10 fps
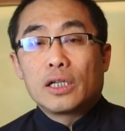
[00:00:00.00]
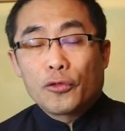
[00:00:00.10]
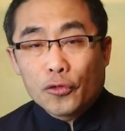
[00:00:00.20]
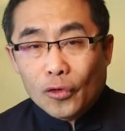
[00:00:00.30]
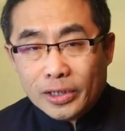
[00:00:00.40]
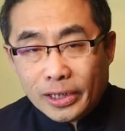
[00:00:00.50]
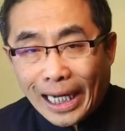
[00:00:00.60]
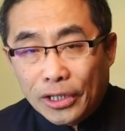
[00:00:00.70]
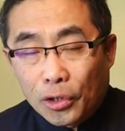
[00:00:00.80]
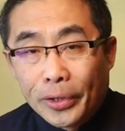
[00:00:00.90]
The first
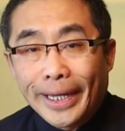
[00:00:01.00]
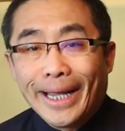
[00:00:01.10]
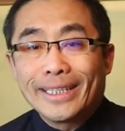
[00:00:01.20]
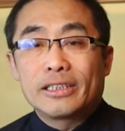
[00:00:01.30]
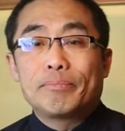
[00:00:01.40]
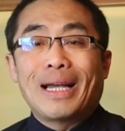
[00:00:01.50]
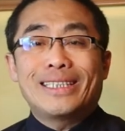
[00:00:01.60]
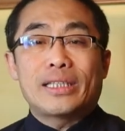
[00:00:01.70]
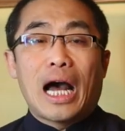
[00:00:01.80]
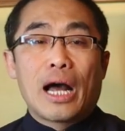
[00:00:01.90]
category is
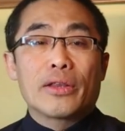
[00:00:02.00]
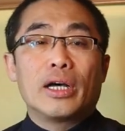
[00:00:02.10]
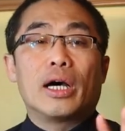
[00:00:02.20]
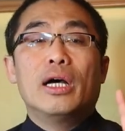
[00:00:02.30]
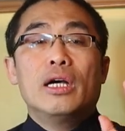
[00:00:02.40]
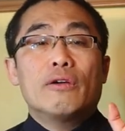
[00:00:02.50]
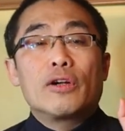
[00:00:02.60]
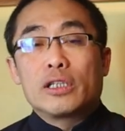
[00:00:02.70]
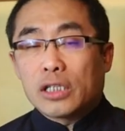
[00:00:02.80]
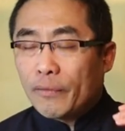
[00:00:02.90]
based on the
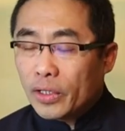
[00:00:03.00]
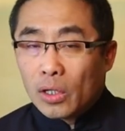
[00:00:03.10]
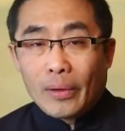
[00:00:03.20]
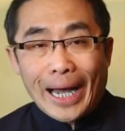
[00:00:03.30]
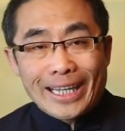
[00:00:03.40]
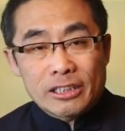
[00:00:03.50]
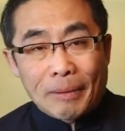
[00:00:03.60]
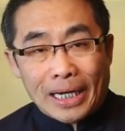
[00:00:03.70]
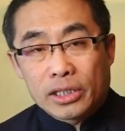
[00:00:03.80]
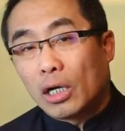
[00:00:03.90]
philosophical
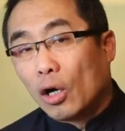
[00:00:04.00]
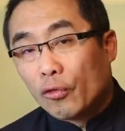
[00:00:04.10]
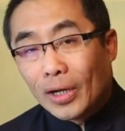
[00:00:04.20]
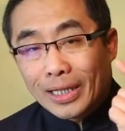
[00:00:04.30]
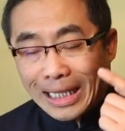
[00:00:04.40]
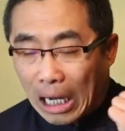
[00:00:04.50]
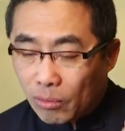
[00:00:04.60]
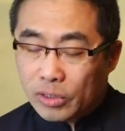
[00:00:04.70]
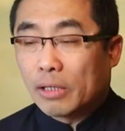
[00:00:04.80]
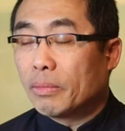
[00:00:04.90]
aspect of
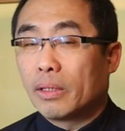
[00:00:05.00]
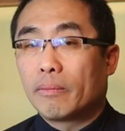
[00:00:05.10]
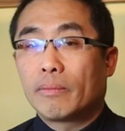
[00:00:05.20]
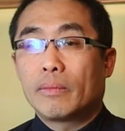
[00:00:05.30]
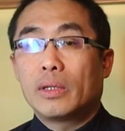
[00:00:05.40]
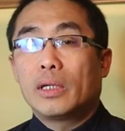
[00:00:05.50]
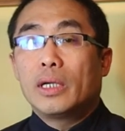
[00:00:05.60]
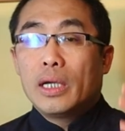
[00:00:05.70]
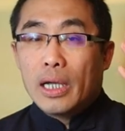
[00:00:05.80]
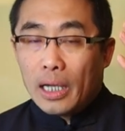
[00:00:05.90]
Daoism.
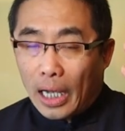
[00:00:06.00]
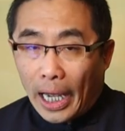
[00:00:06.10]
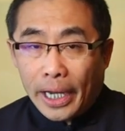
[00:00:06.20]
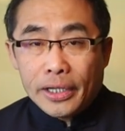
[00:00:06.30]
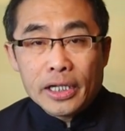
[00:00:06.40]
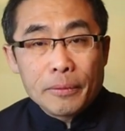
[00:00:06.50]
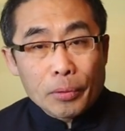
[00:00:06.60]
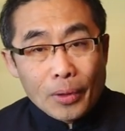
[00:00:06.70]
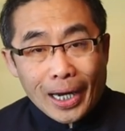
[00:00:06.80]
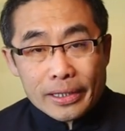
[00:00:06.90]
Any
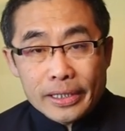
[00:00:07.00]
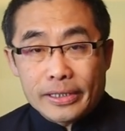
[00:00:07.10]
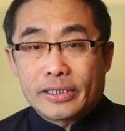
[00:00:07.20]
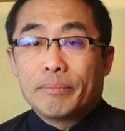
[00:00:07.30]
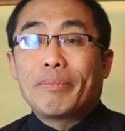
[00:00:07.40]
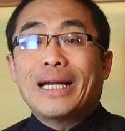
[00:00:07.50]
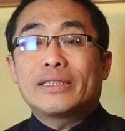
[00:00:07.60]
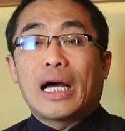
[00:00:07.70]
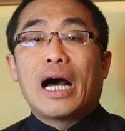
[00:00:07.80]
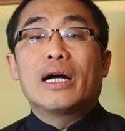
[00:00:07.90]
practice
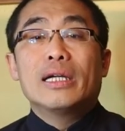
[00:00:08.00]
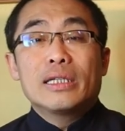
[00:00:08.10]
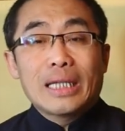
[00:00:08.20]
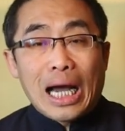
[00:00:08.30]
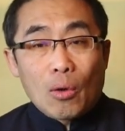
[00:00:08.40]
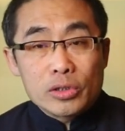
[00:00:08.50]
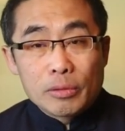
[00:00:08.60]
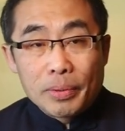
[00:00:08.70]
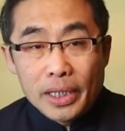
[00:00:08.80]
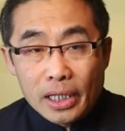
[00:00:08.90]
based on
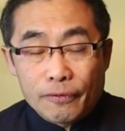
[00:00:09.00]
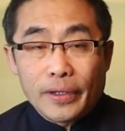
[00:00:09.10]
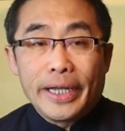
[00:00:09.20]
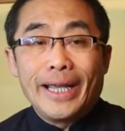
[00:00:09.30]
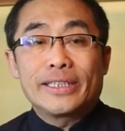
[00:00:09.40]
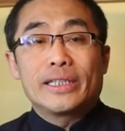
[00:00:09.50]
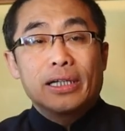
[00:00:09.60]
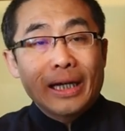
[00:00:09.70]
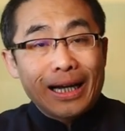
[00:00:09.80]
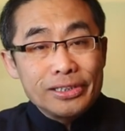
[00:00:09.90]
Daoist belief is
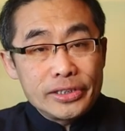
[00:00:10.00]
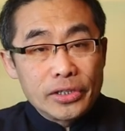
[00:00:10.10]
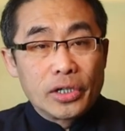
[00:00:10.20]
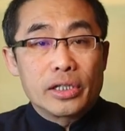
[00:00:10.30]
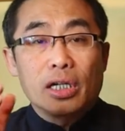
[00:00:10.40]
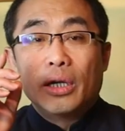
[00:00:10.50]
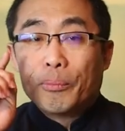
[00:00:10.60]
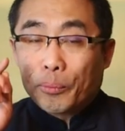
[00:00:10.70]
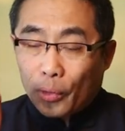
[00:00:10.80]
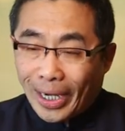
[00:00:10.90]
considered
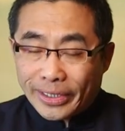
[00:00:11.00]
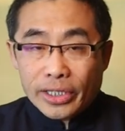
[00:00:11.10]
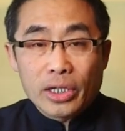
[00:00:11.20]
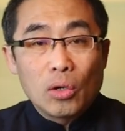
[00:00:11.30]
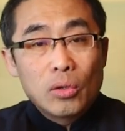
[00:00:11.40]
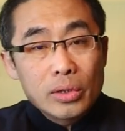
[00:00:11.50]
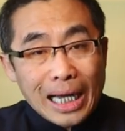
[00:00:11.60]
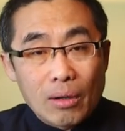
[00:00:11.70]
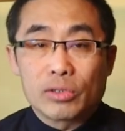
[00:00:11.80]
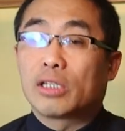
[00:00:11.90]
practical
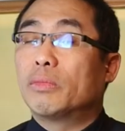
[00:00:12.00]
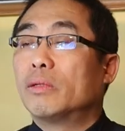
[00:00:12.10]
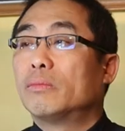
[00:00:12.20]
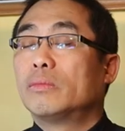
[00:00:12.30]
Daoism.